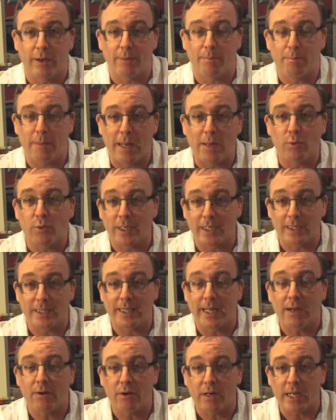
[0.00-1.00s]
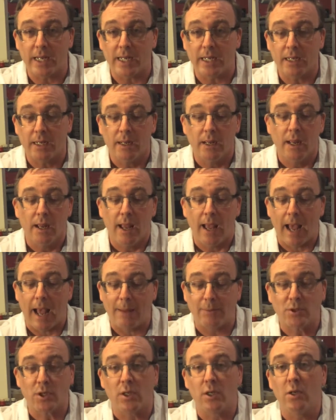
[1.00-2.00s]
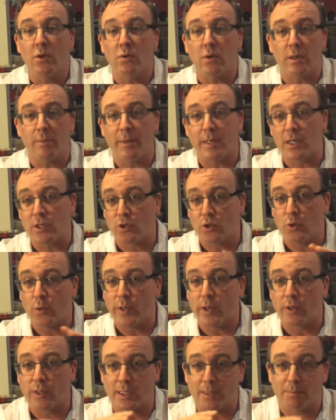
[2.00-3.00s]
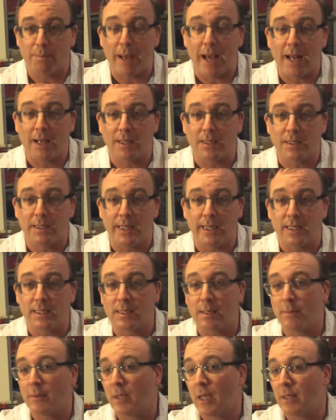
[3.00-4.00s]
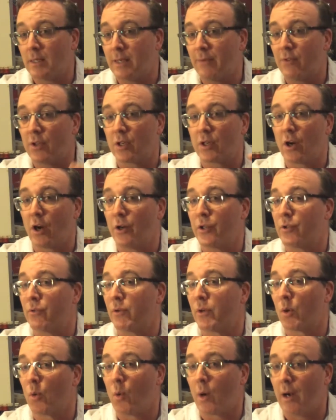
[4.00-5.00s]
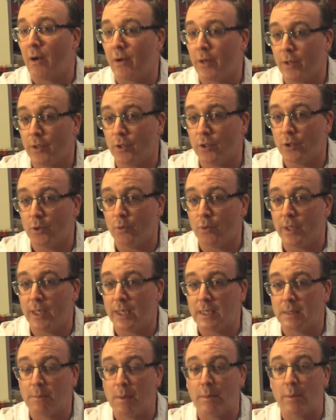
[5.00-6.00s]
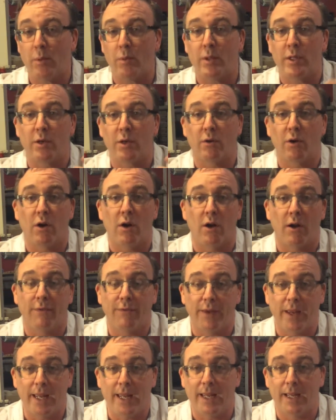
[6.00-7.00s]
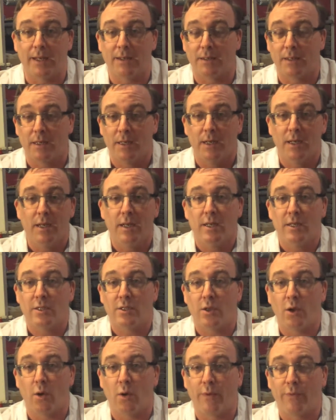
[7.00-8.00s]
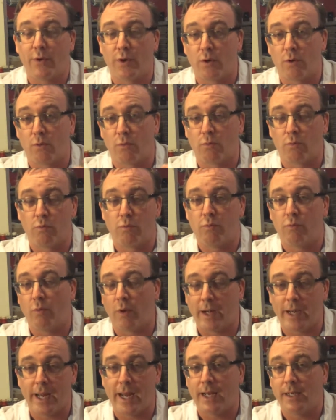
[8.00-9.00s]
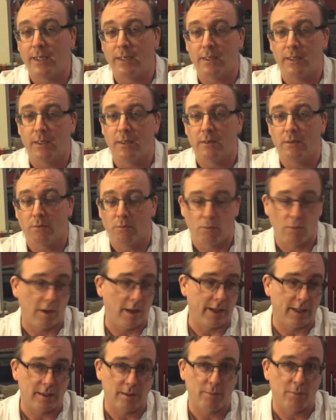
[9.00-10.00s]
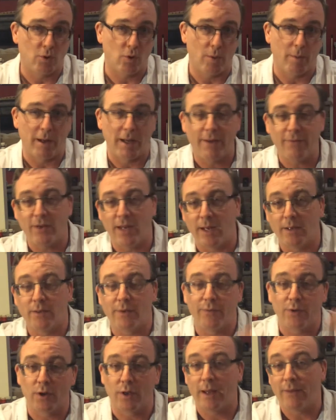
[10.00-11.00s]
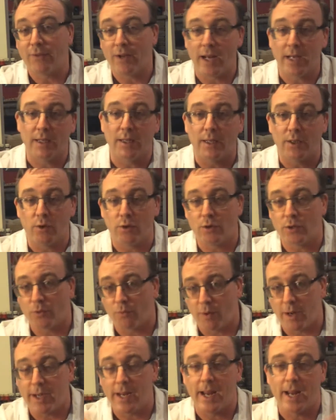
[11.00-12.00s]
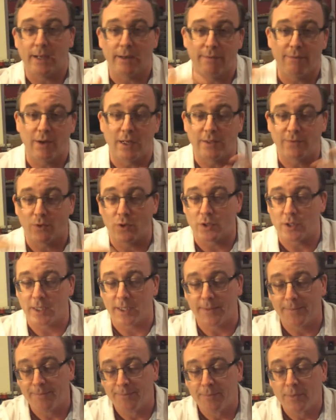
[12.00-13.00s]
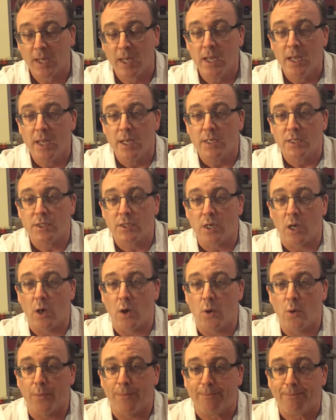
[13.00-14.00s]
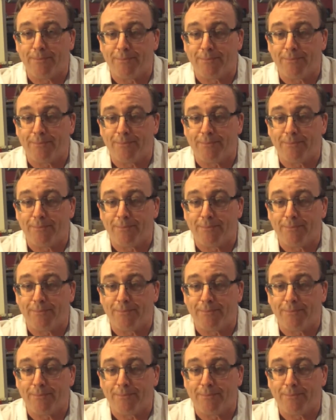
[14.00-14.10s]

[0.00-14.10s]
manual dexterity, absolutely, because you're doing all this balancing, and sometimes even the cards are requiring you to do things maybe with your offhand. So if you're right-handed, well, I guess I'm showing my left hand. If you're left-handed, then you use your right hand and vice versa. So,